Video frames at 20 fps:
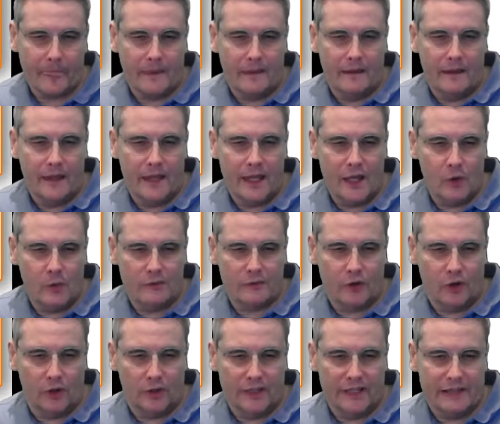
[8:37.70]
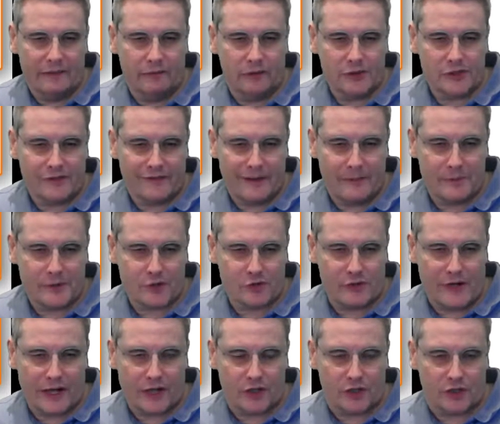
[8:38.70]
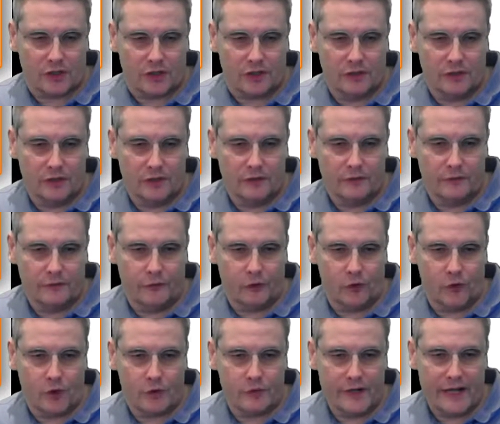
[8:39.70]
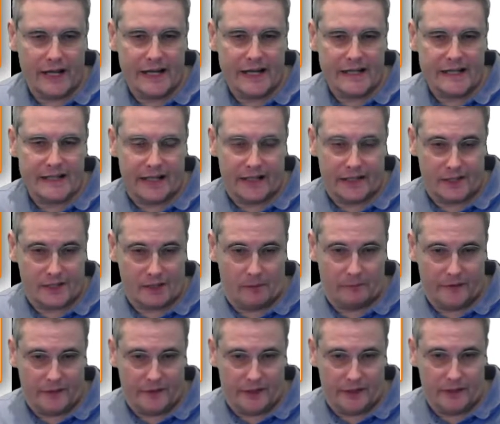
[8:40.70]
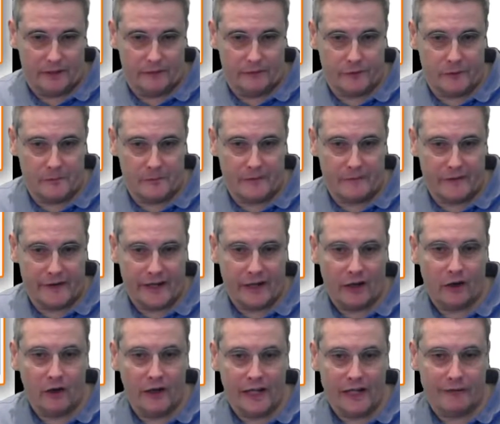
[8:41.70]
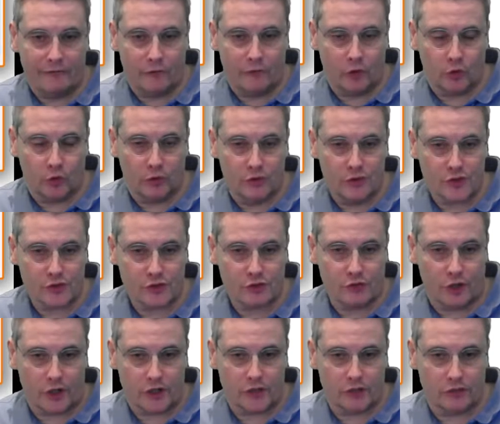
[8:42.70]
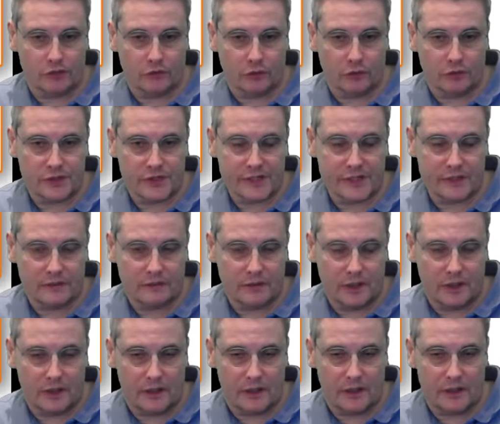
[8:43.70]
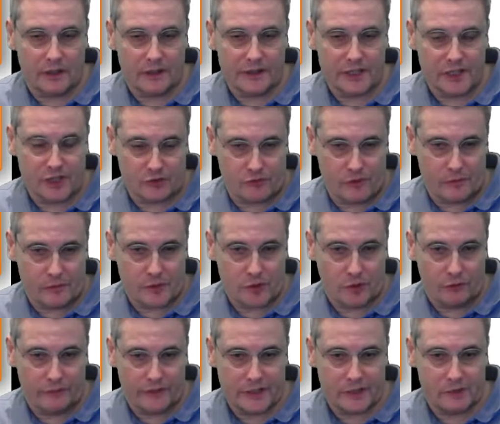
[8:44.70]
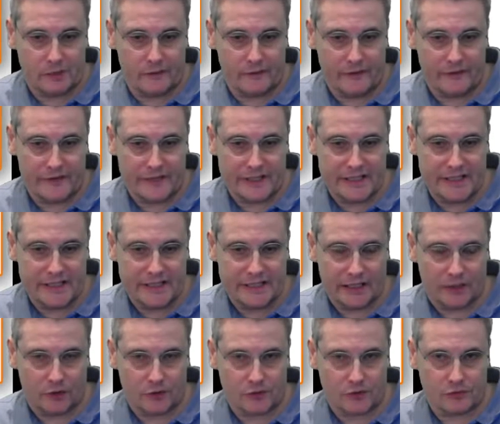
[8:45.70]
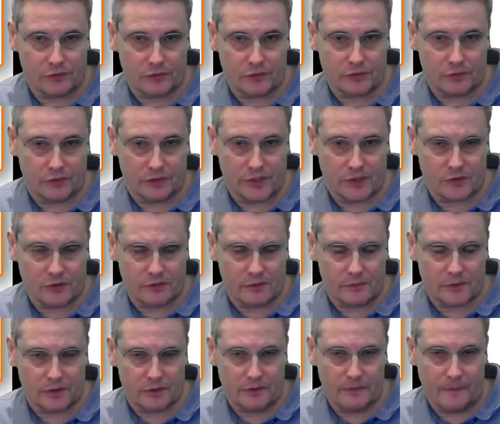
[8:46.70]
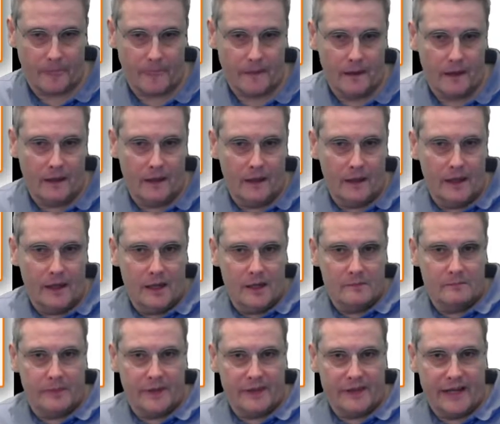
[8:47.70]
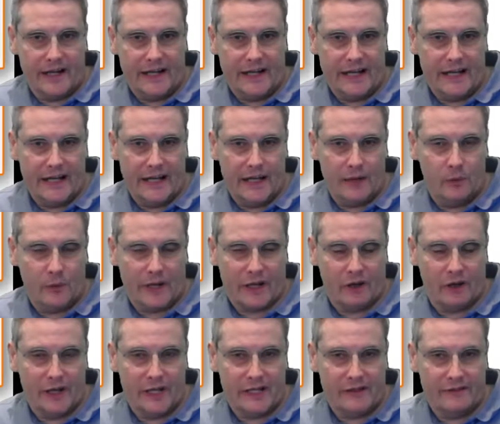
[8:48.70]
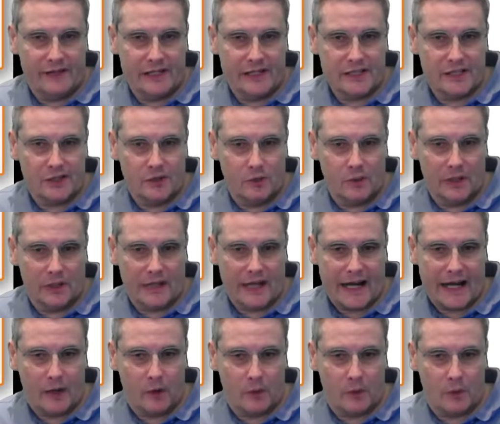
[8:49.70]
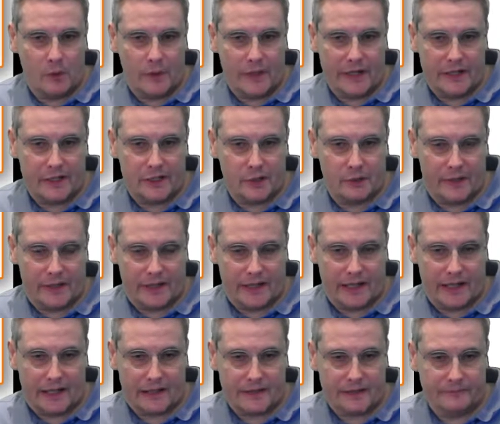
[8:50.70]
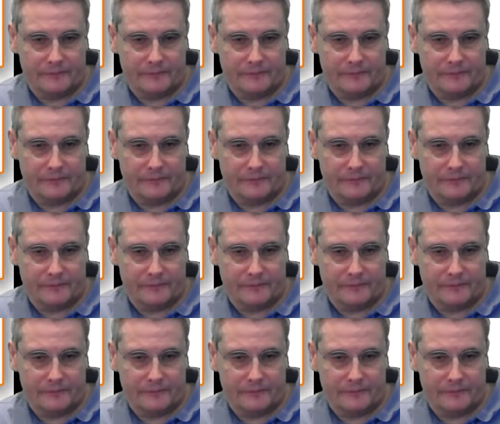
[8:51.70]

Here we've got levels of abstraction for creating something, from a very high level structural description of it to a very detailed structural description. But then here we're kind of into, well, how are we doing that?